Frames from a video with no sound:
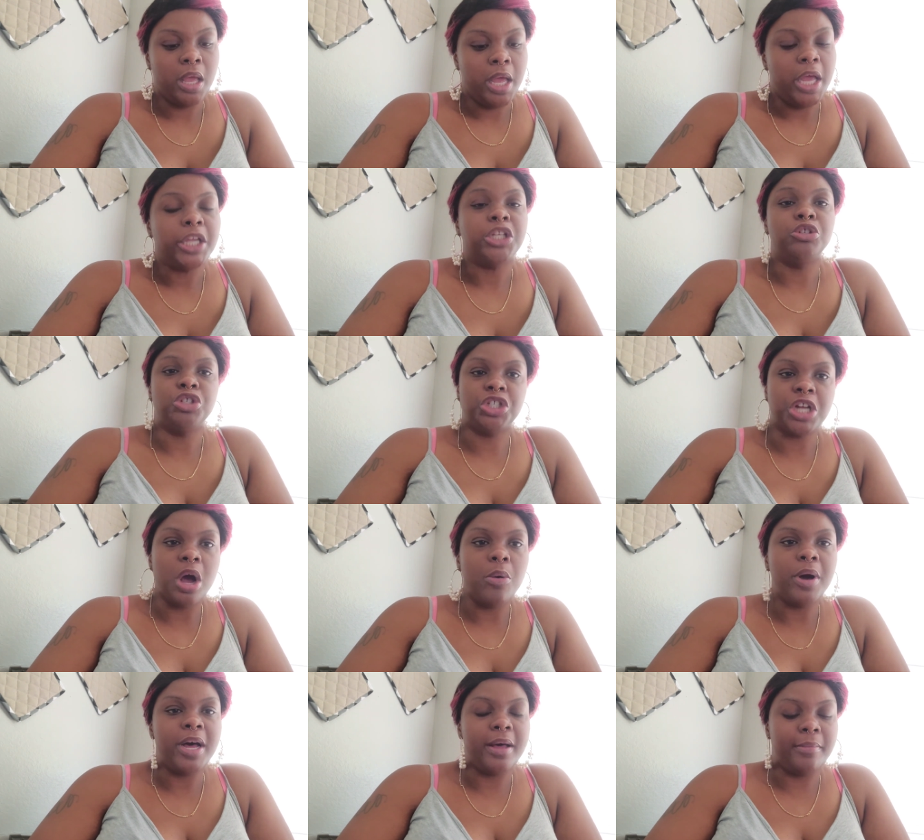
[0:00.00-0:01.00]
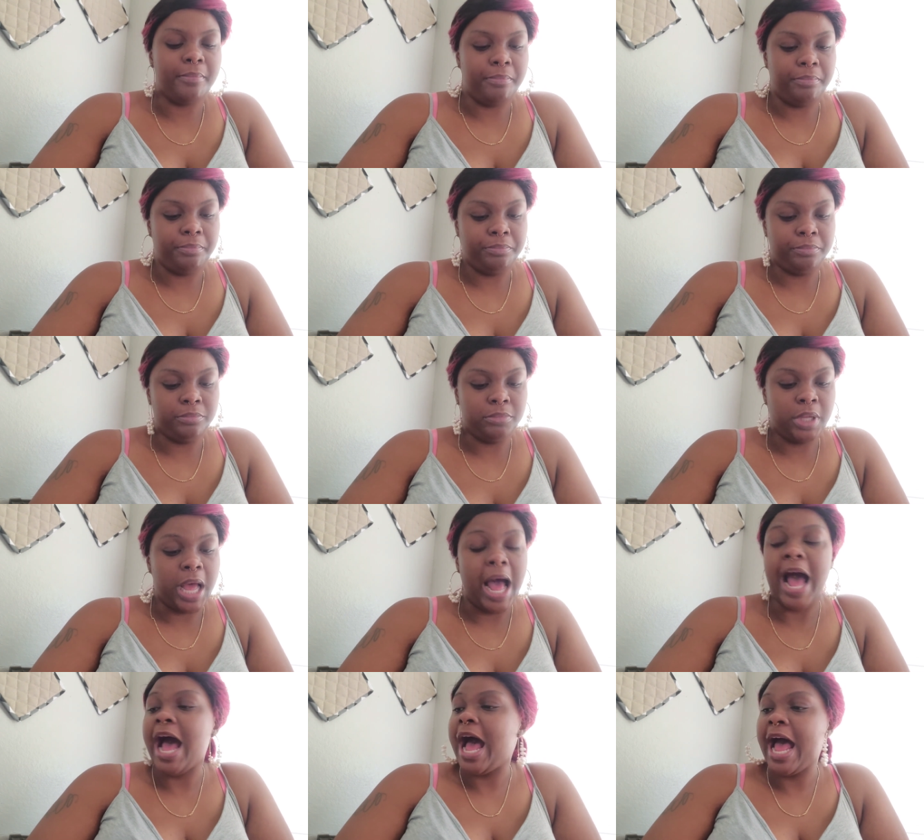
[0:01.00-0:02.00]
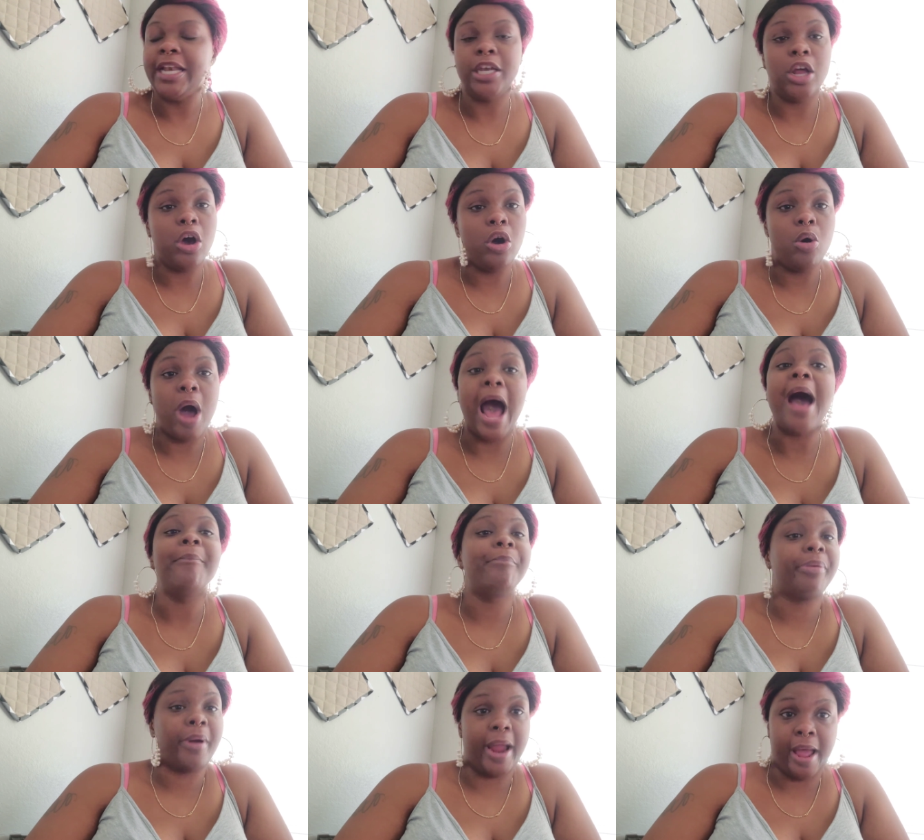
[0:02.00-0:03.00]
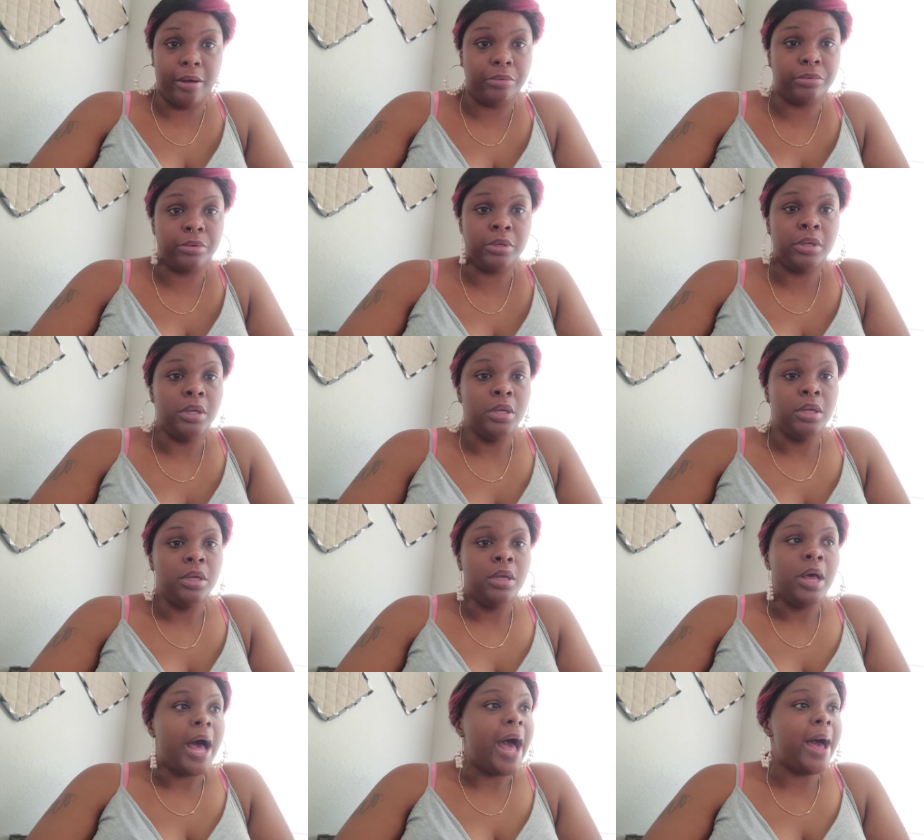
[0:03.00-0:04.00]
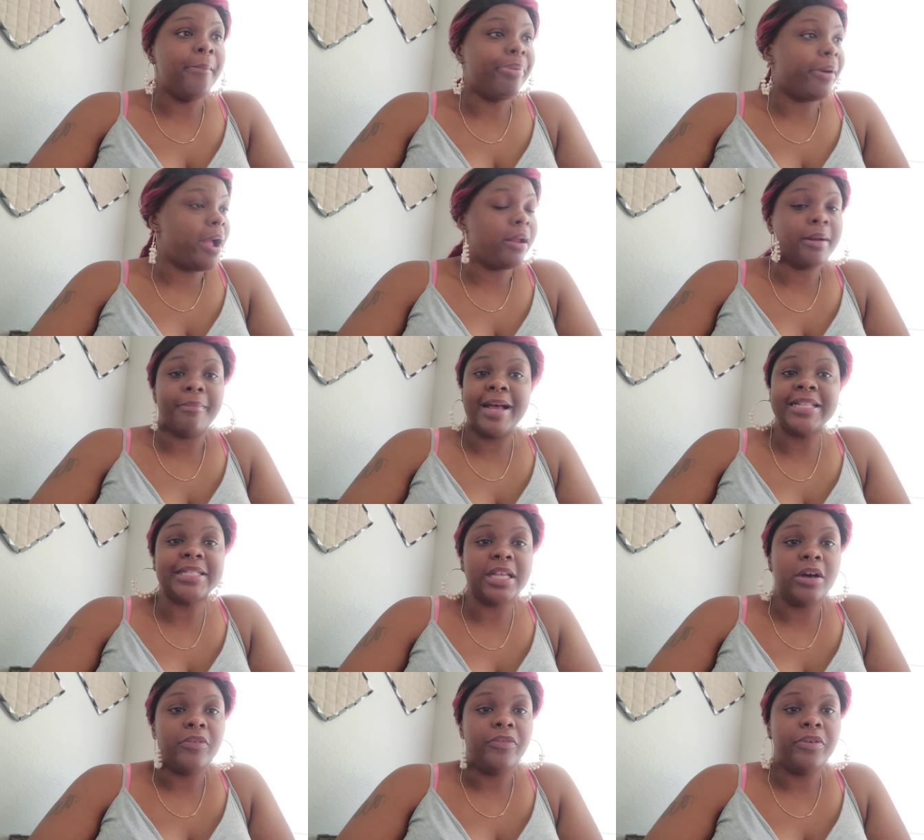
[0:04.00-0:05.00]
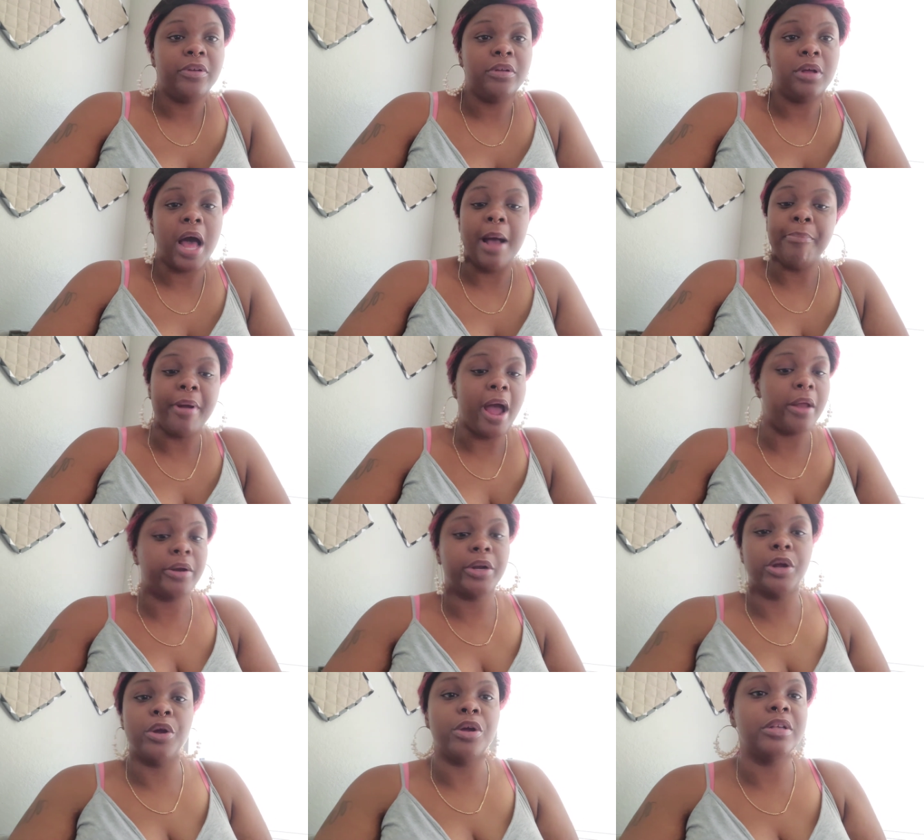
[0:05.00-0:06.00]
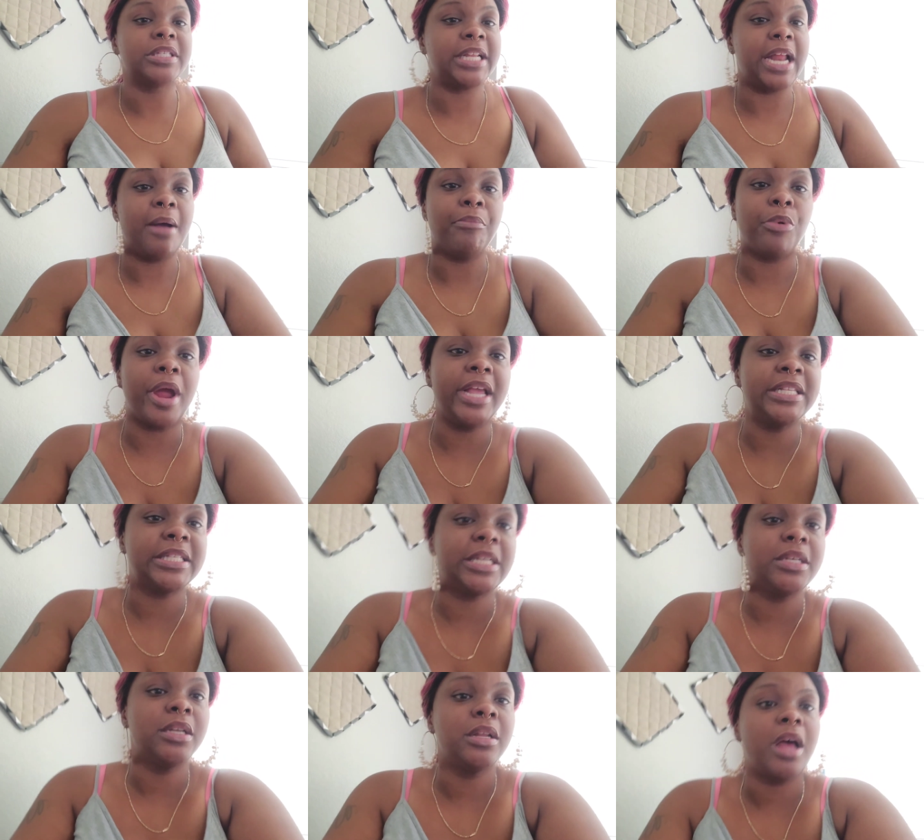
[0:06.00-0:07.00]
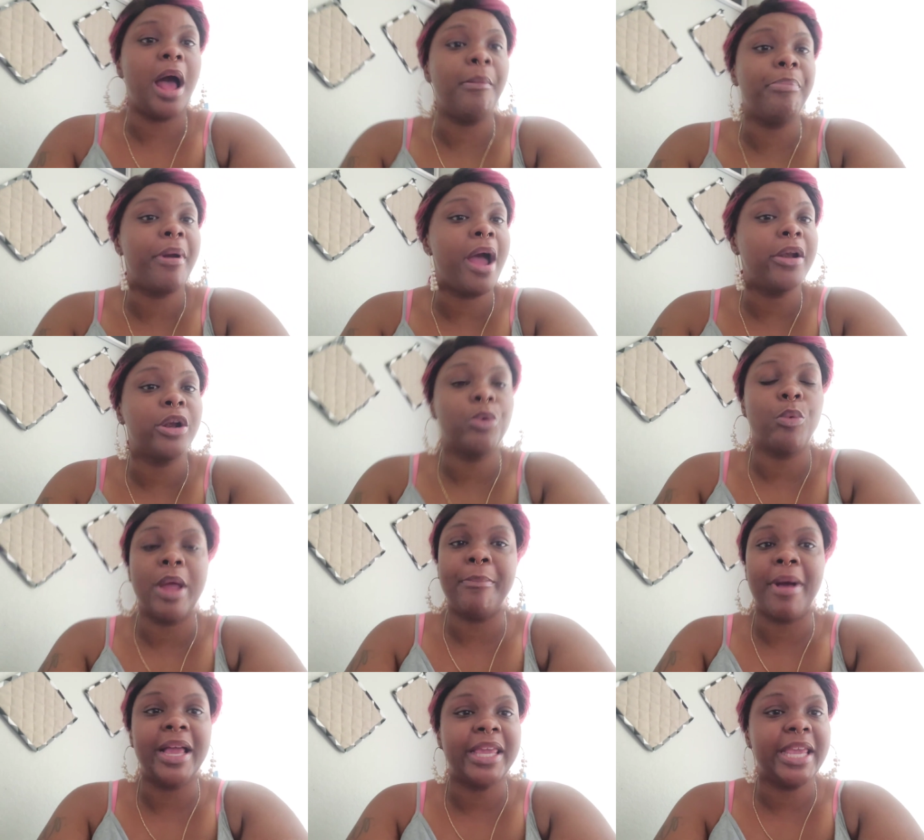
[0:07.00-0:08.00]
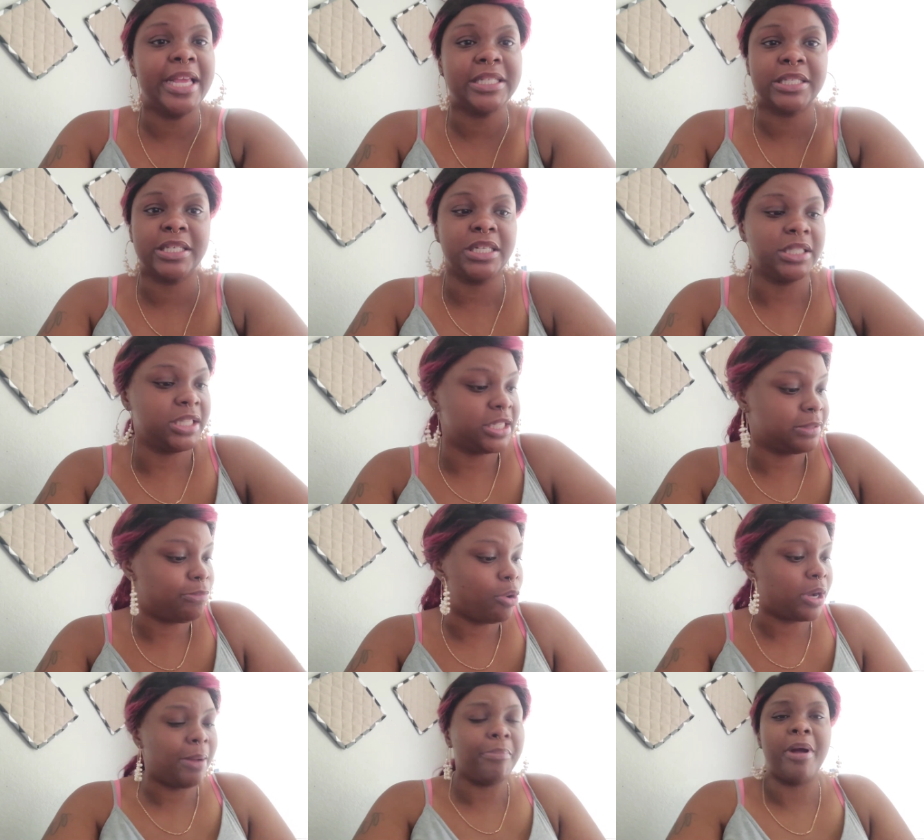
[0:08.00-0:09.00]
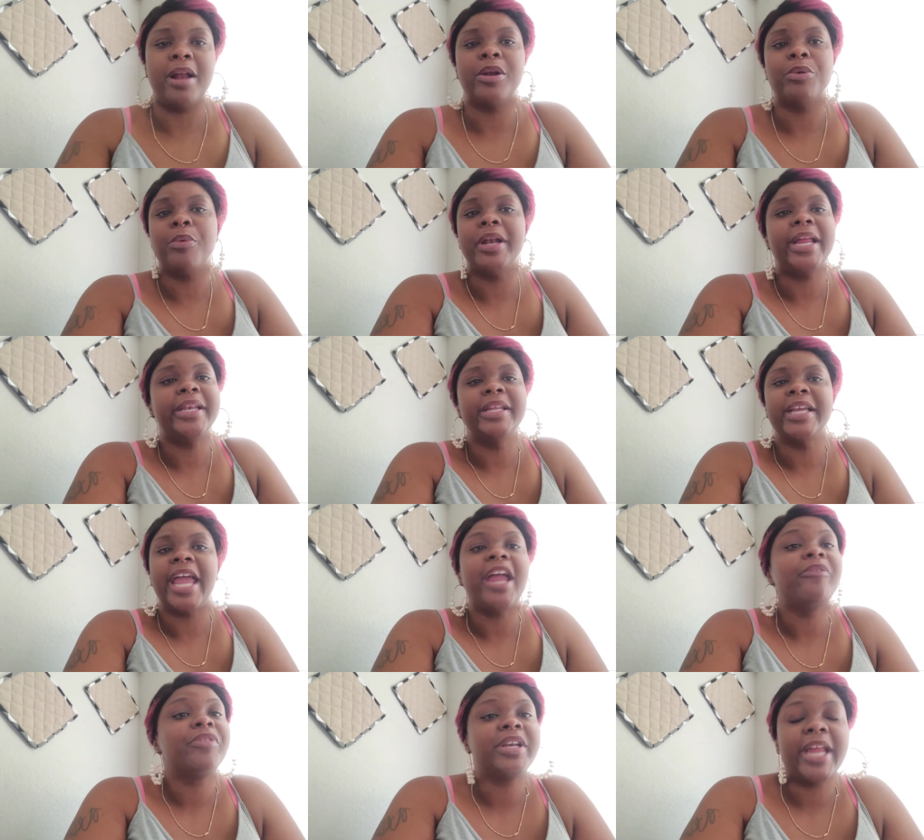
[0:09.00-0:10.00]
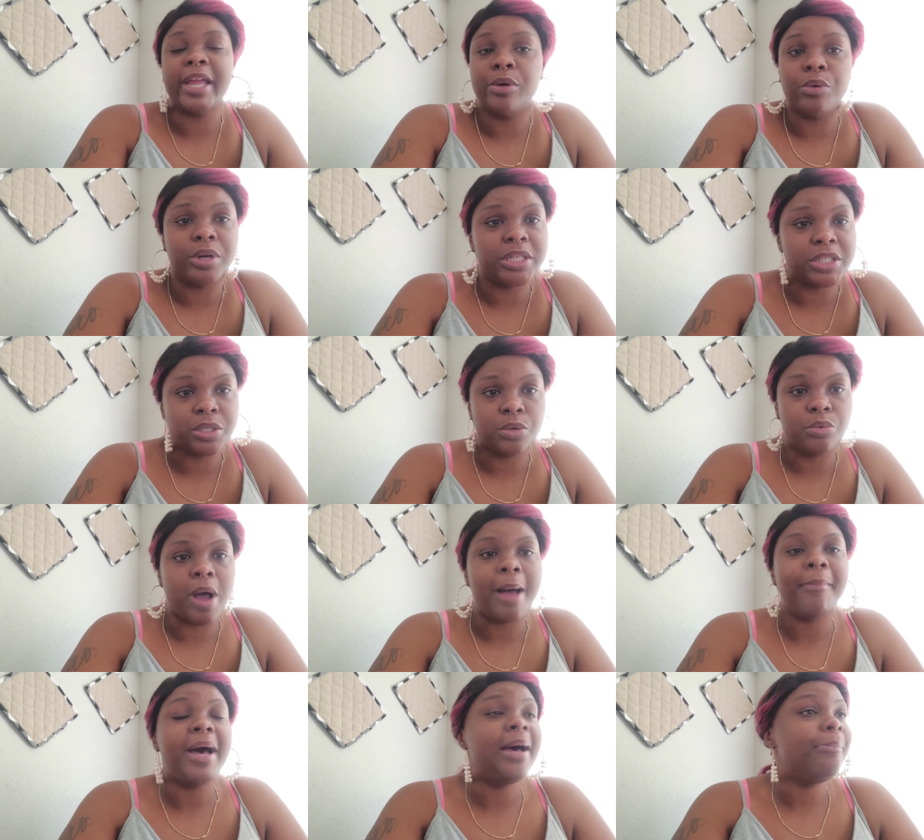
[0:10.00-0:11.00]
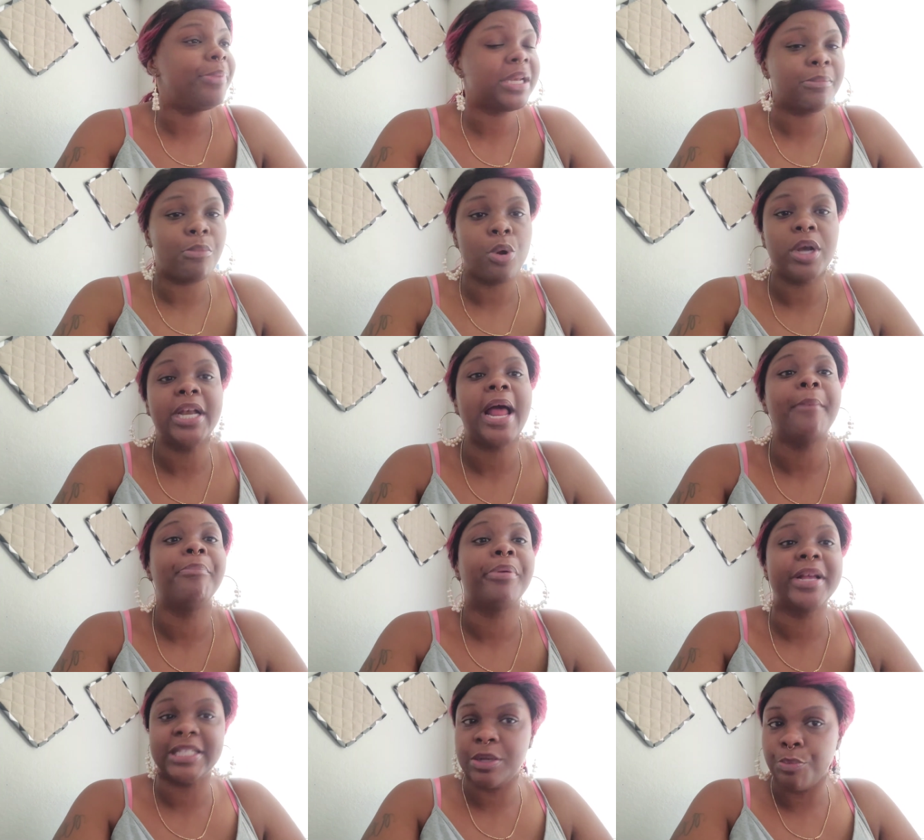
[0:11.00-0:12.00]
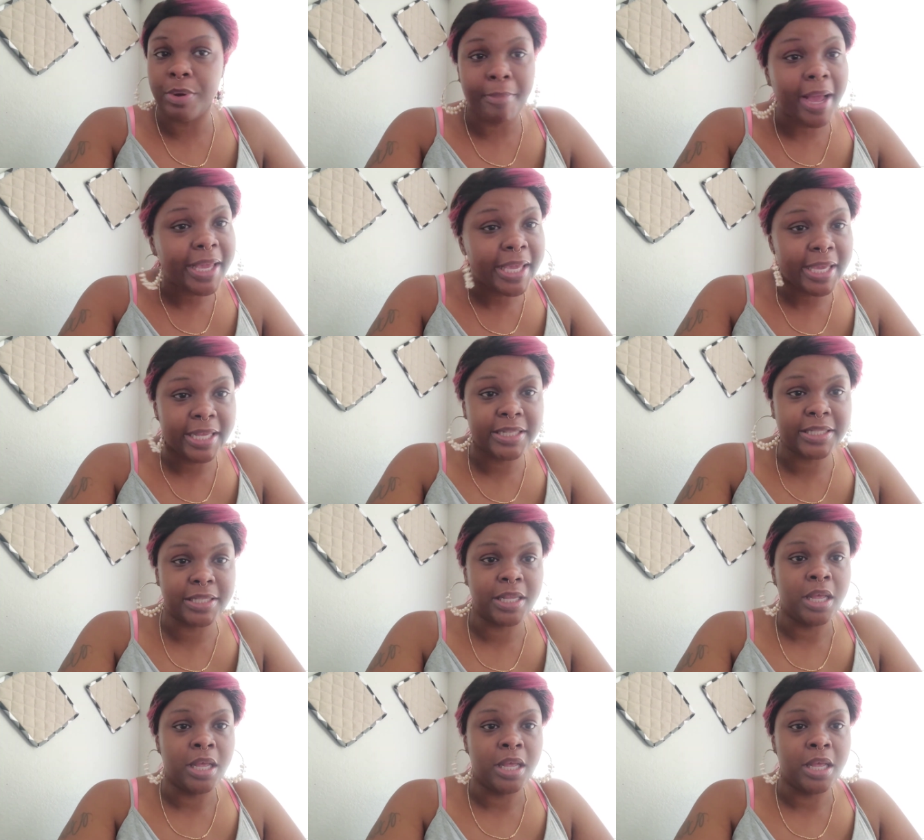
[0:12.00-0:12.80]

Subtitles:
You show up. I know I'm proud. I'm proud of myself. I'm proud of the girls that I'm raising. I'm proud of the way my kids look this morning. I'm proud of the way they look every day going to school. I'm up in the morning. I'm present with my kids.